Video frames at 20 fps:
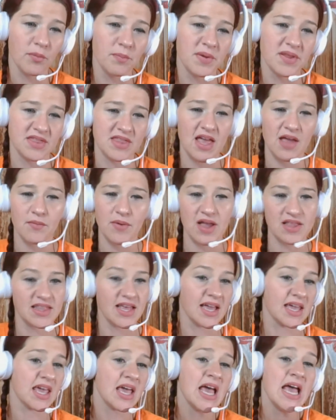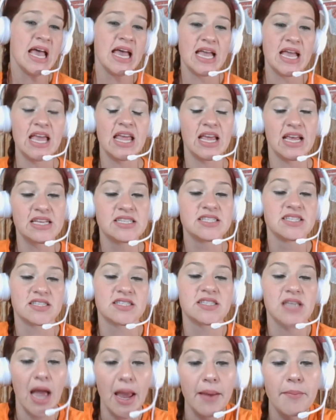but they read like it is a
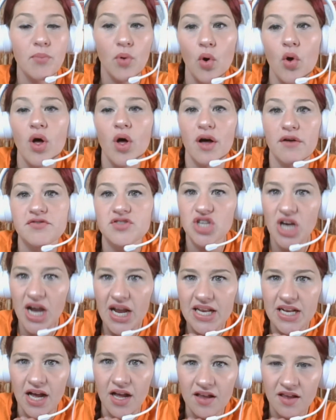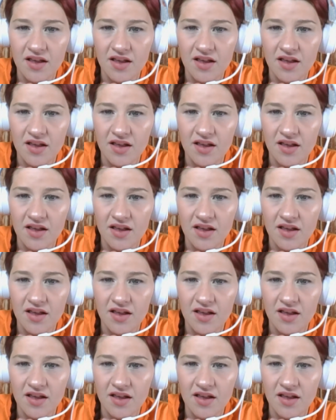symbol of China,